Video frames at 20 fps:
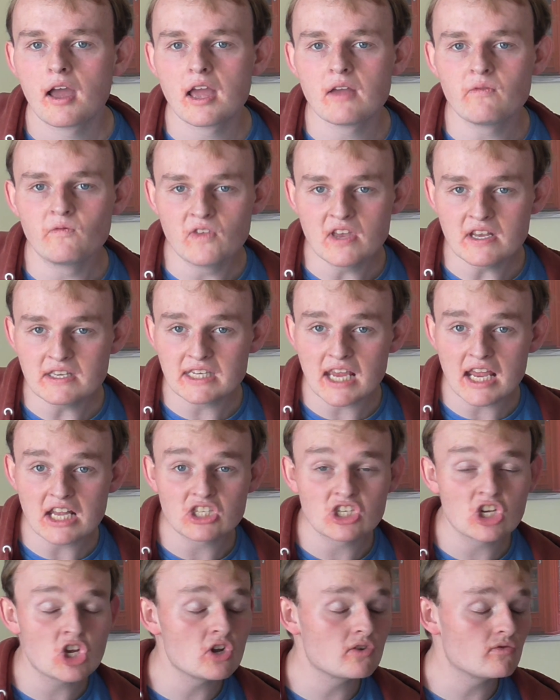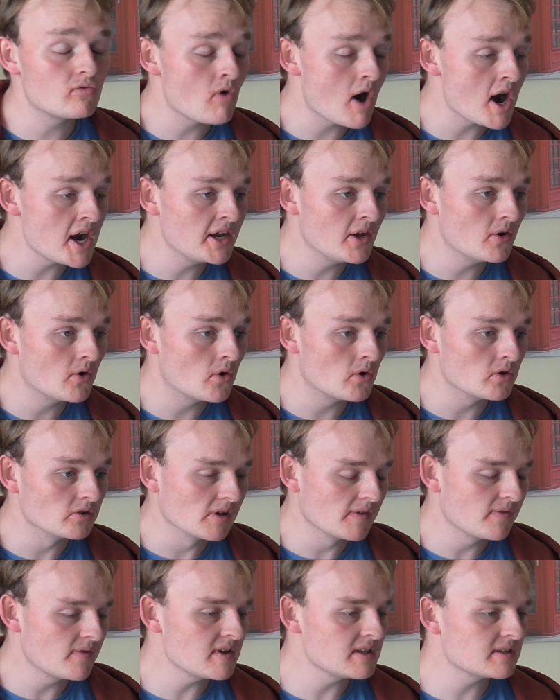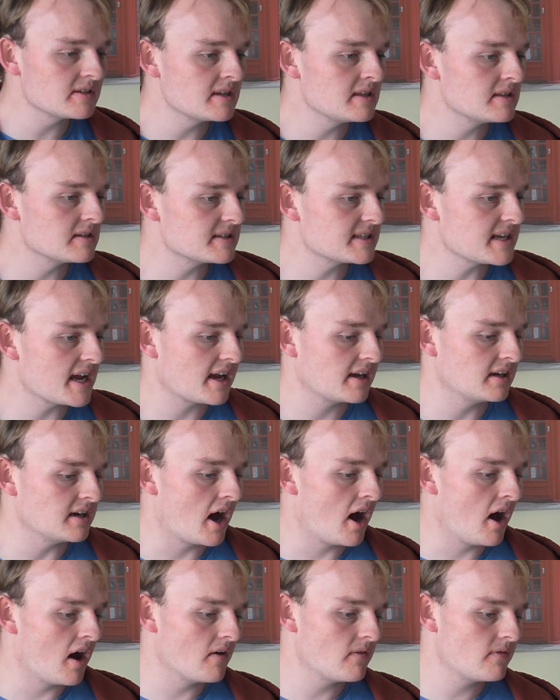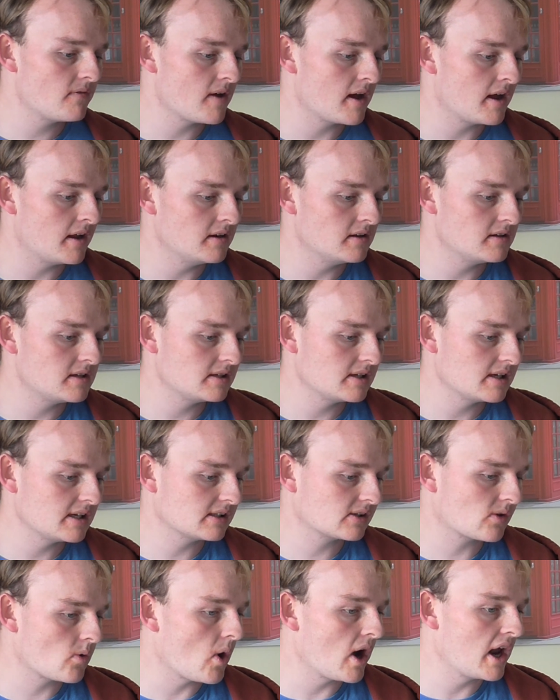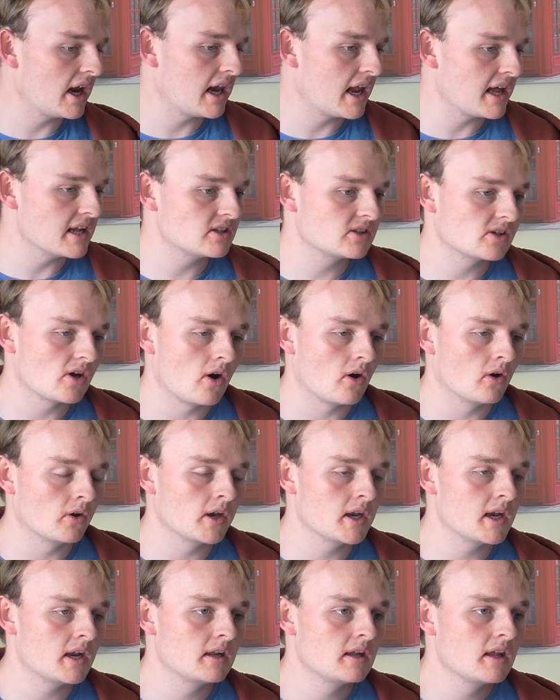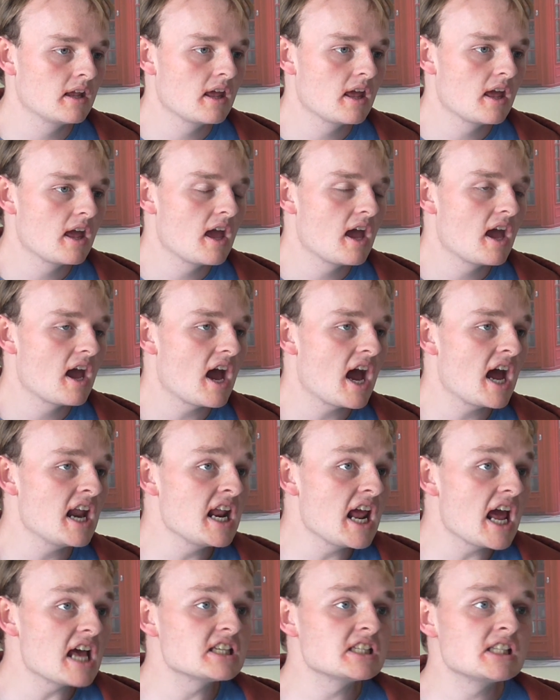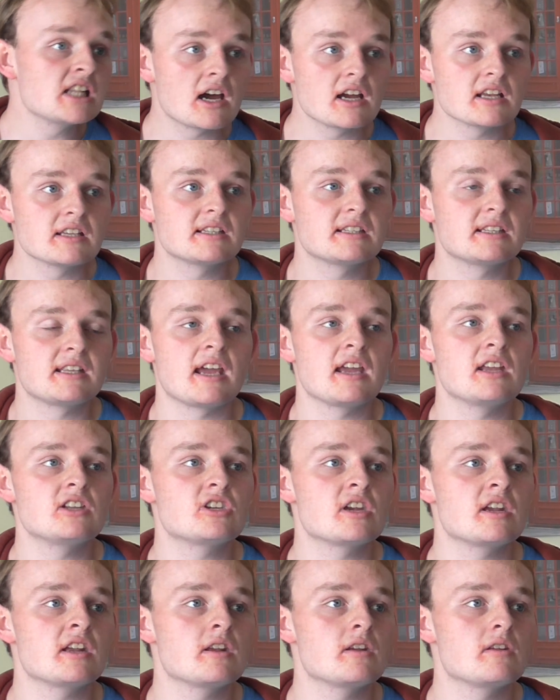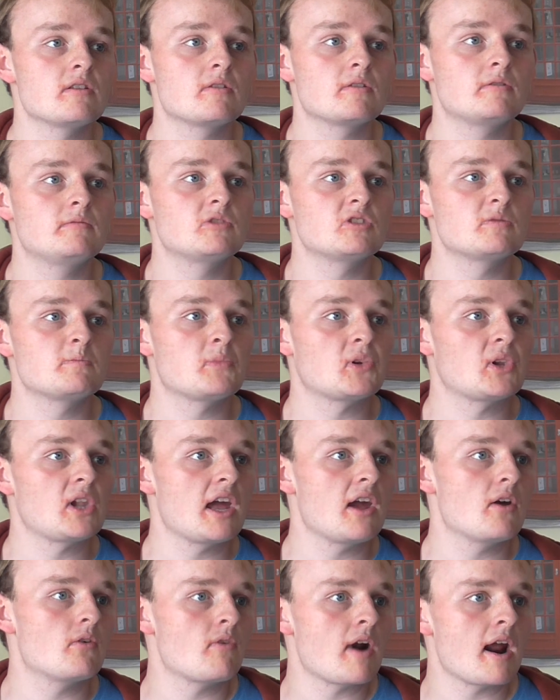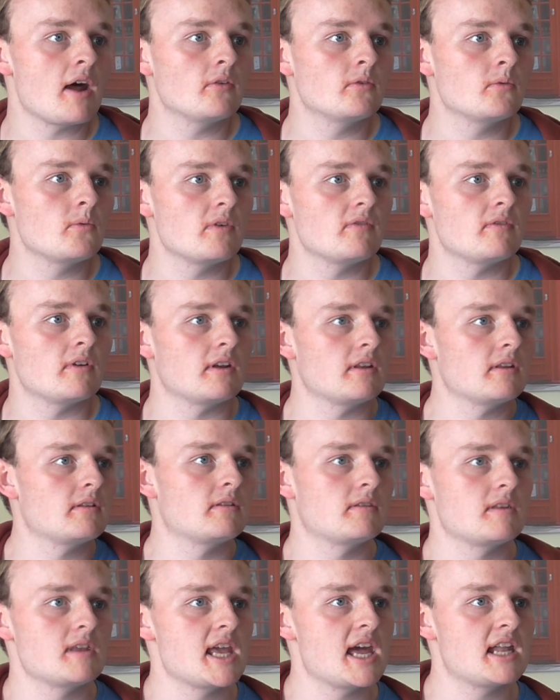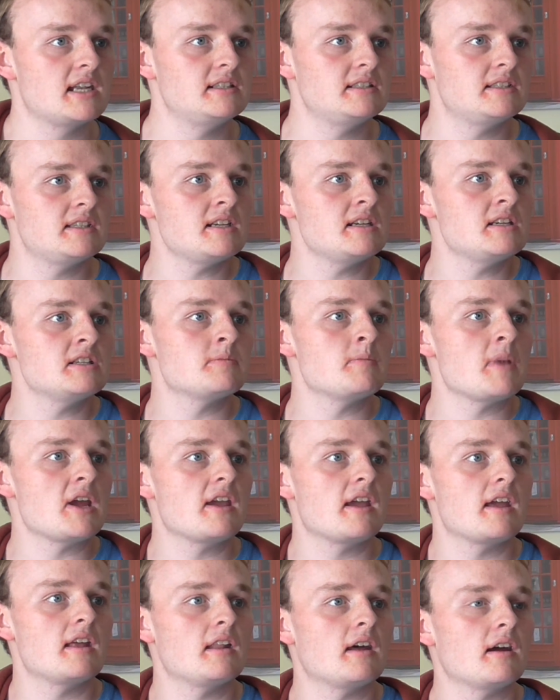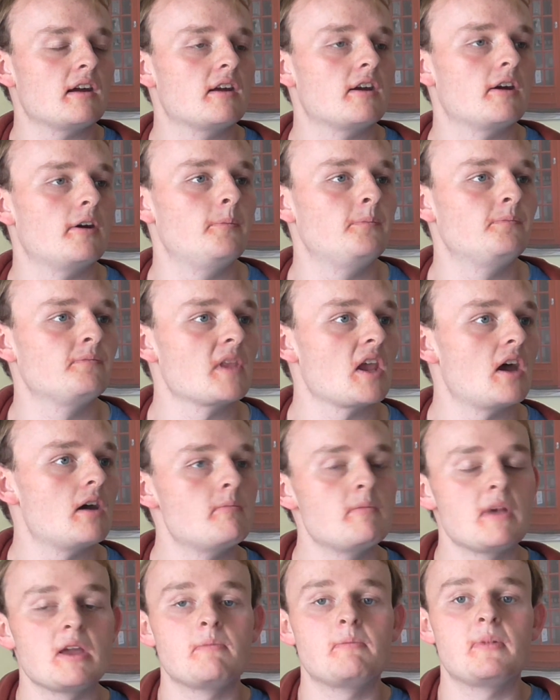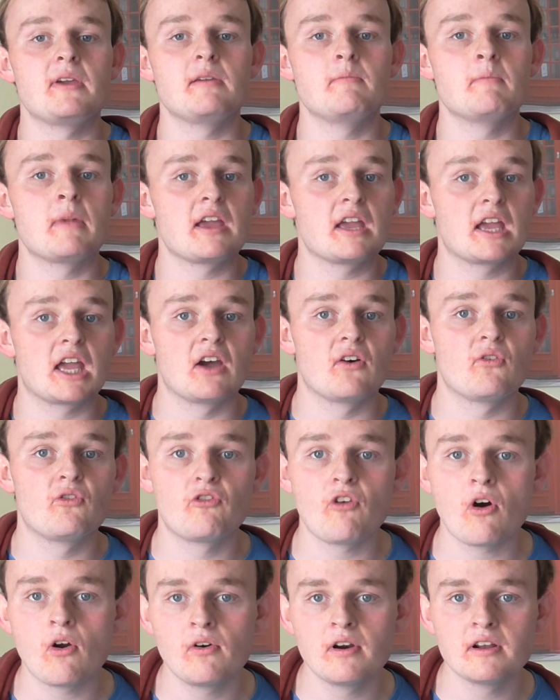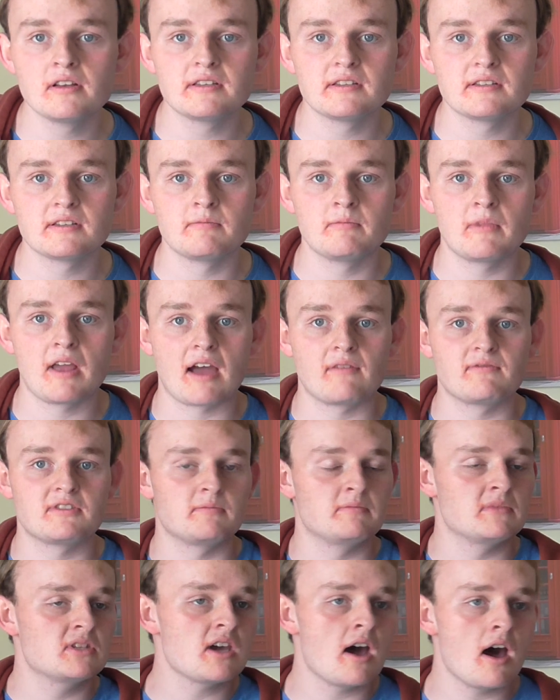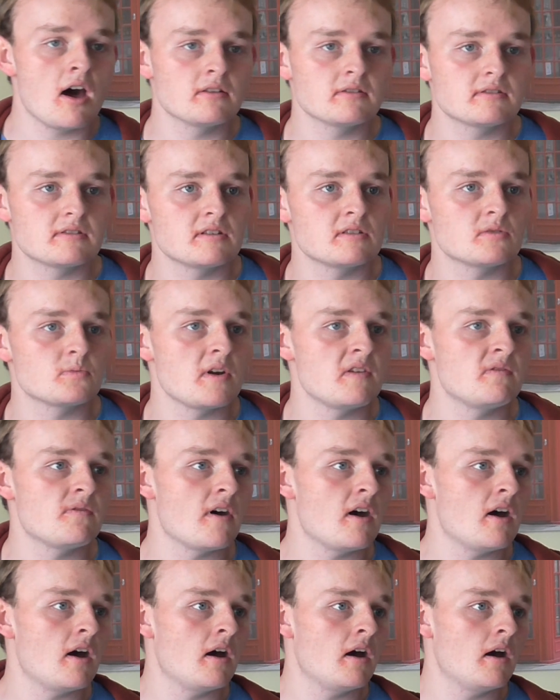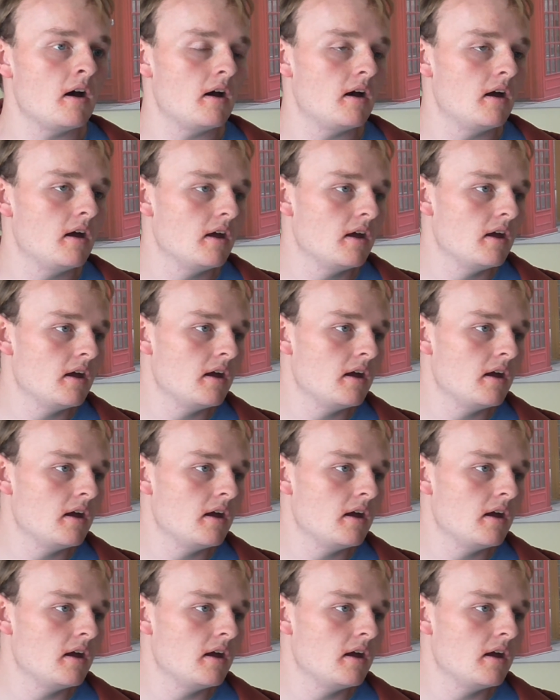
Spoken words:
If this gets a good running order, if it's in the second half and it's quite late on, and it has nice staging, you could just play around with like the LEDs, make it like maybe make it a forest, and have some dances with her.